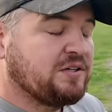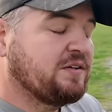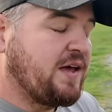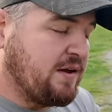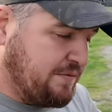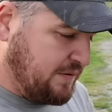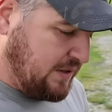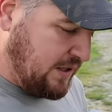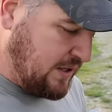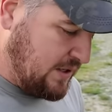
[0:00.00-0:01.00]

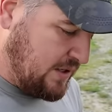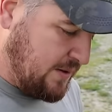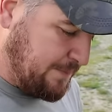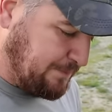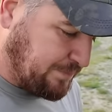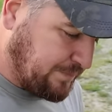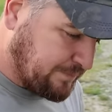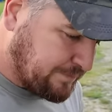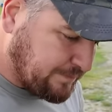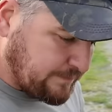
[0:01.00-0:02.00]
Thankfully, um,
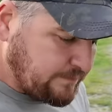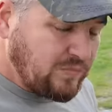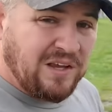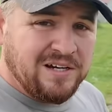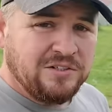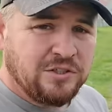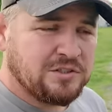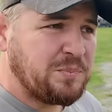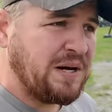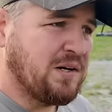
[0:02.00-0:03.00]
insurance
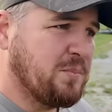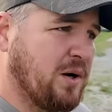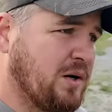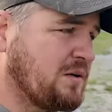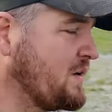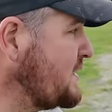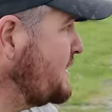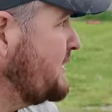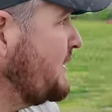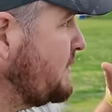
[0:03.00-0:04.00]
paid their part
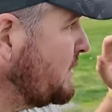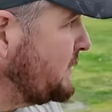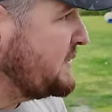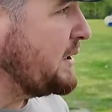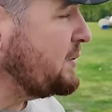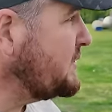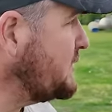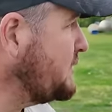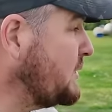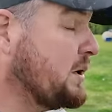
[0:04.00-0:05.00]
and we was able
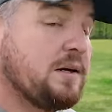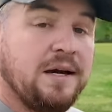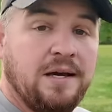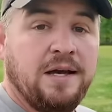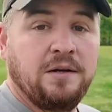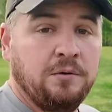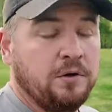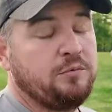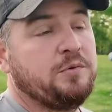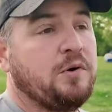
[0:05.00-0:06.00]
to get a new
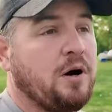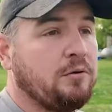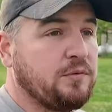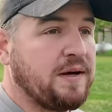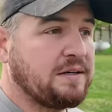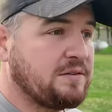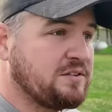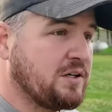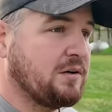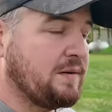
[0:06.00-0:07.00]
roof before our roof actually
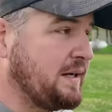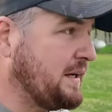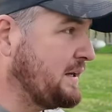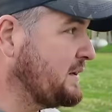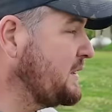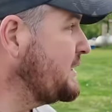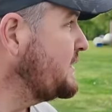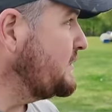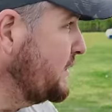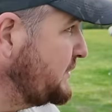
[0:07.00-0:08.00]
started leaking
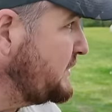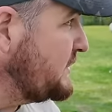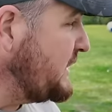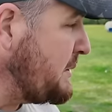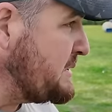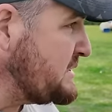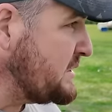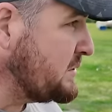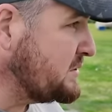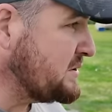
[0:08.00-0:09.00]
due to the damaged
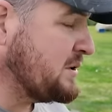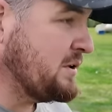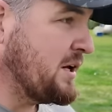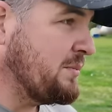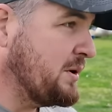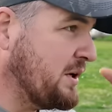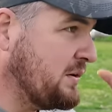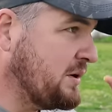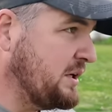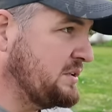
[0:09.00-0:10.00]
shingles and all that. But
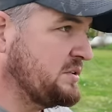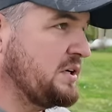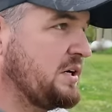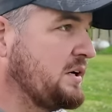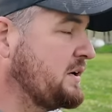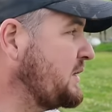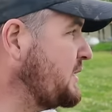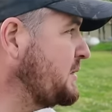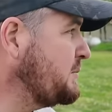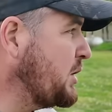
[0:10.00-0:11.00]
anyways,
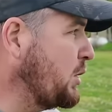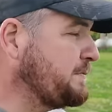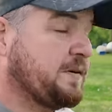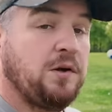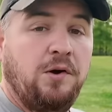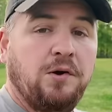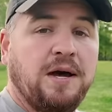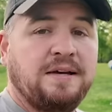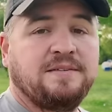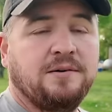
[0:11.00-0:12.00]
um, hopefully you
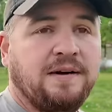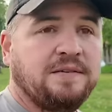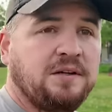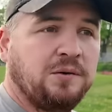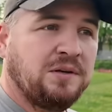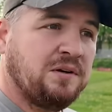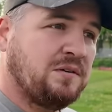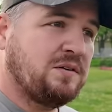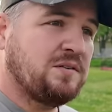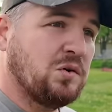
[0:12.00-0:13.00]
guys don't have to deal with any of
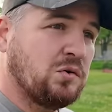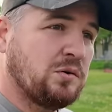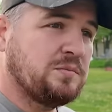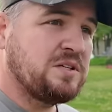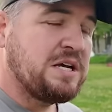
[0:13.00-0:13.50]
these storms.